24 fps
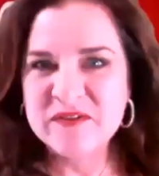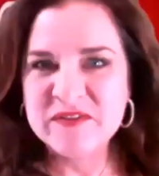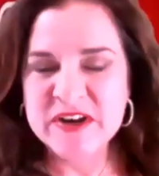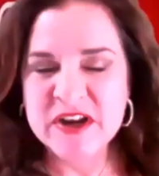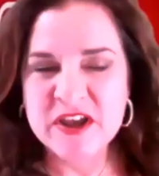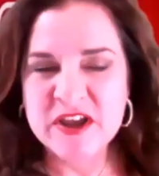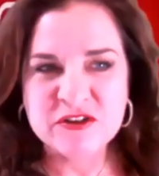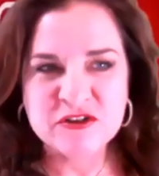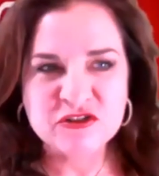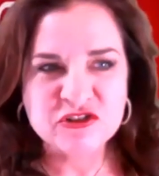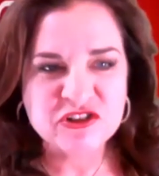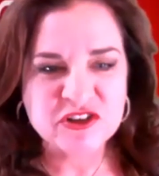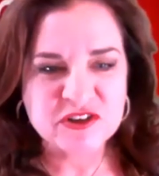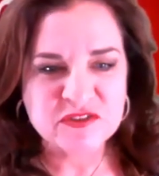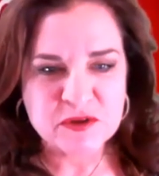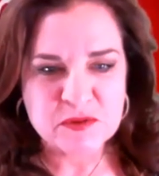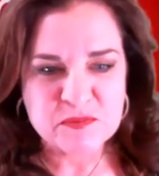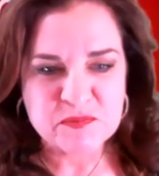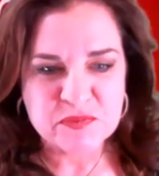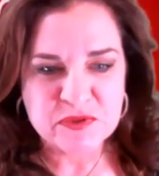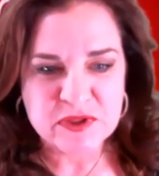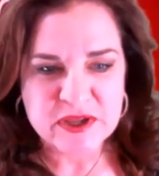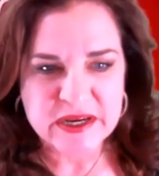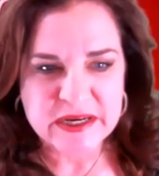another chief
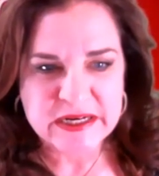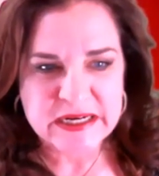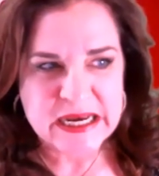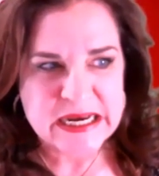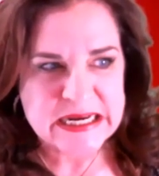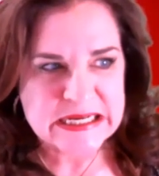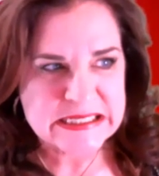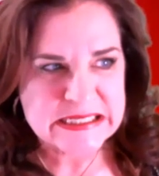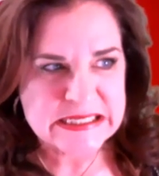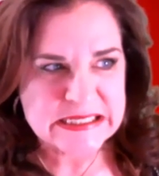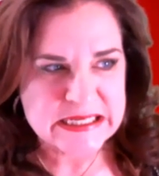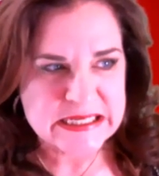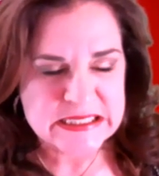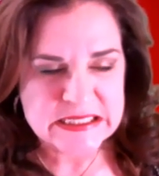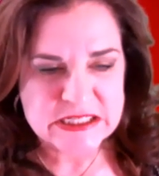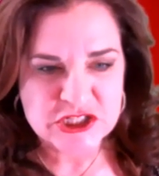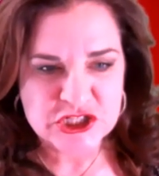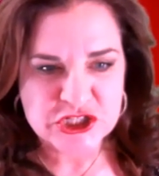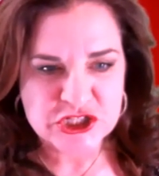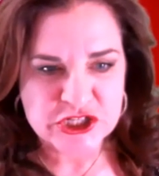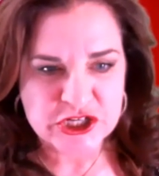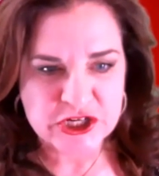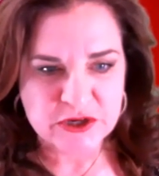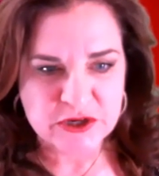complaint I see
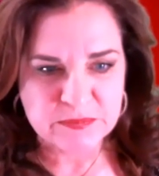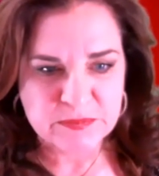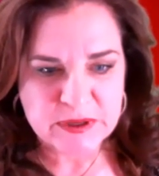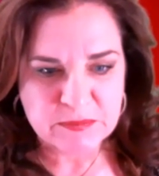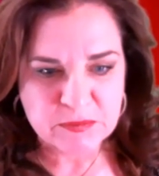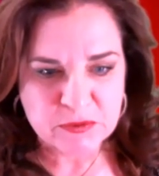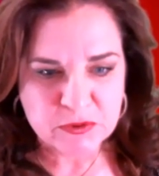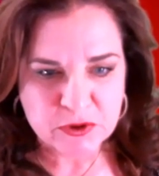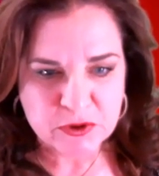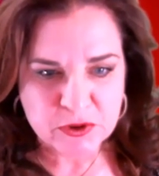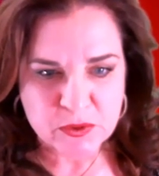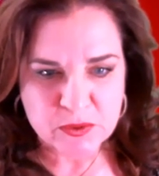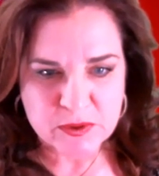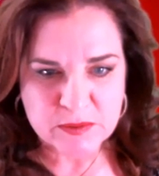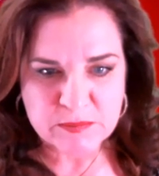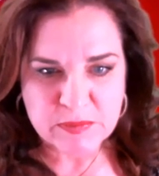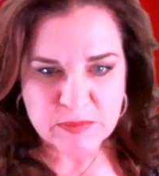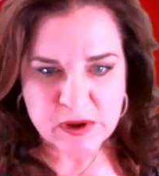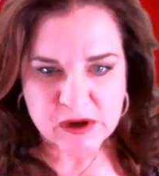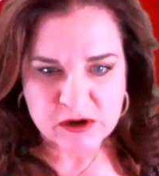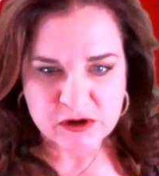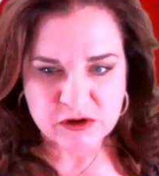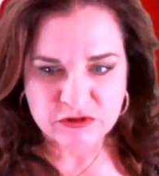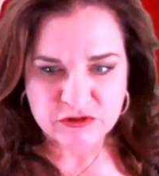this year, people are going
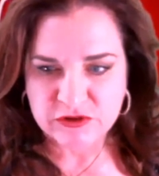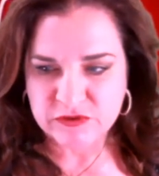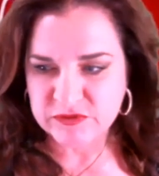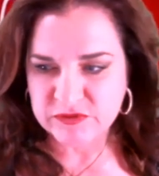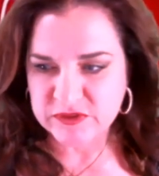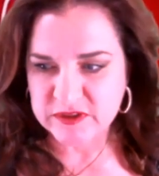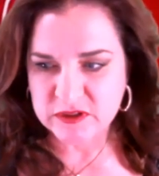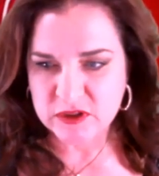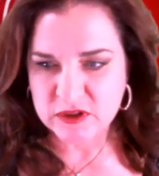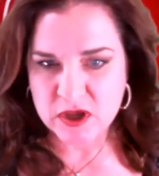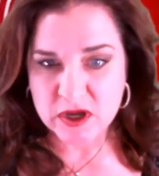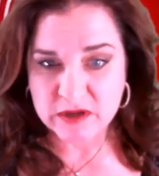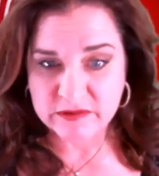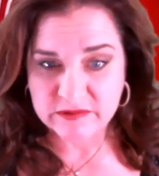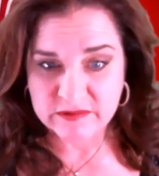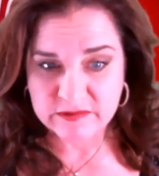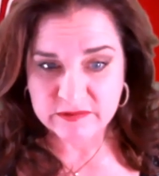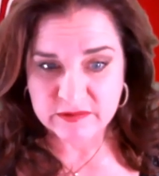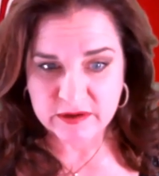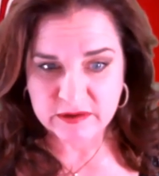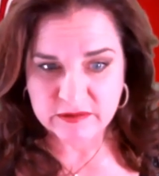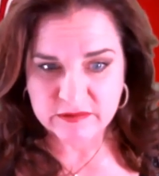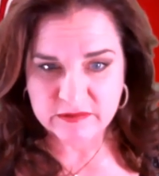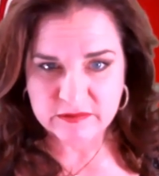bonkers over the lawn
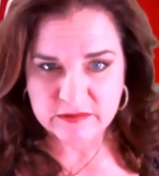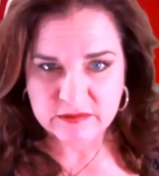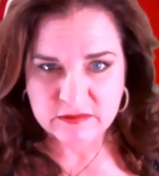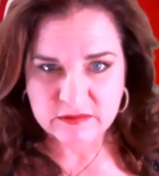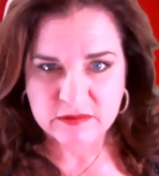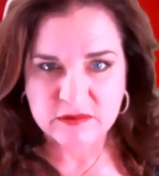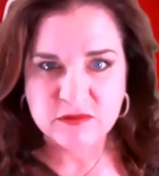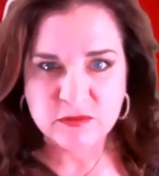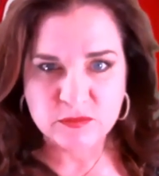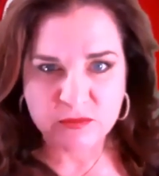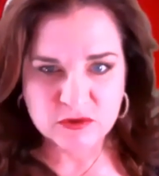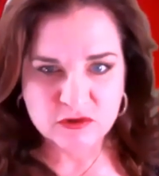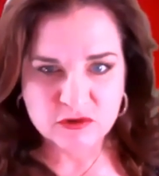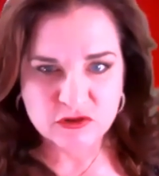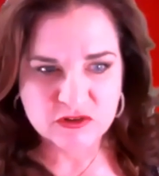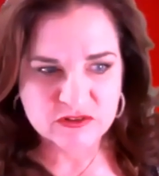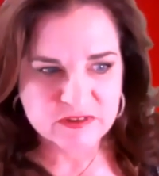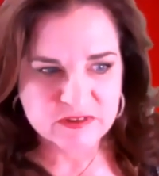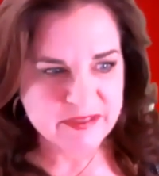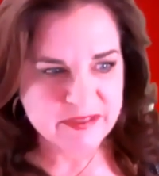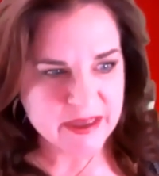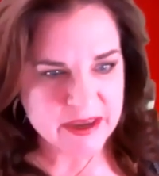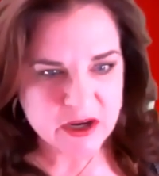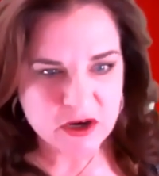signs. This one's
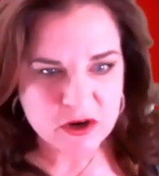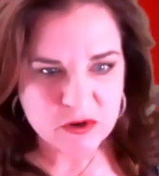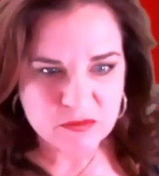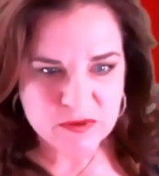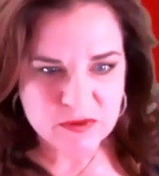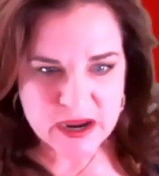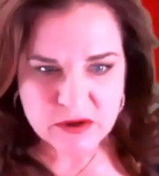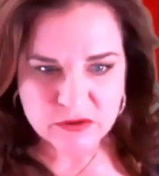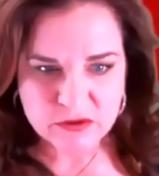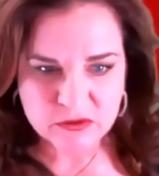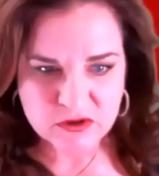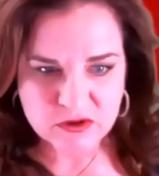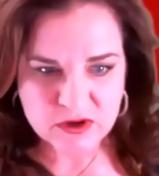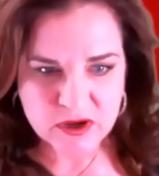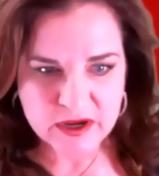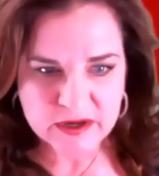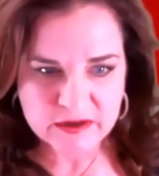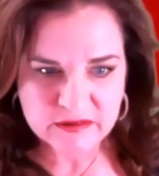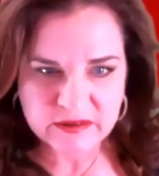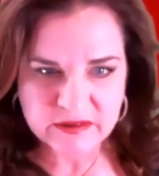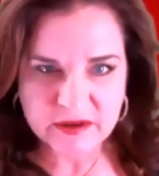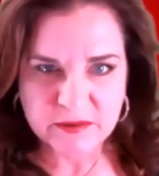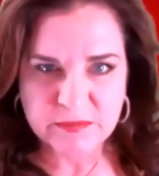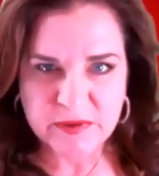yours. I like your round
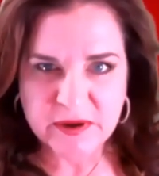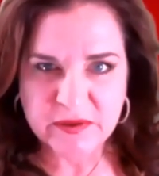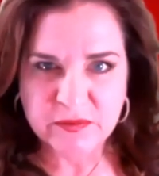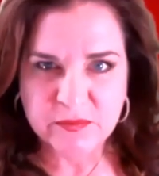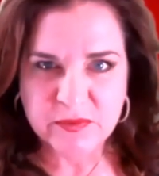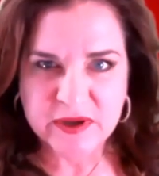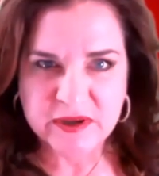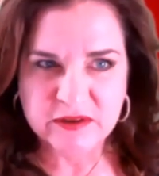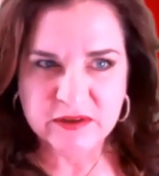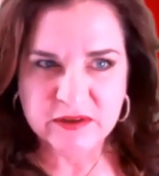idea, by the way.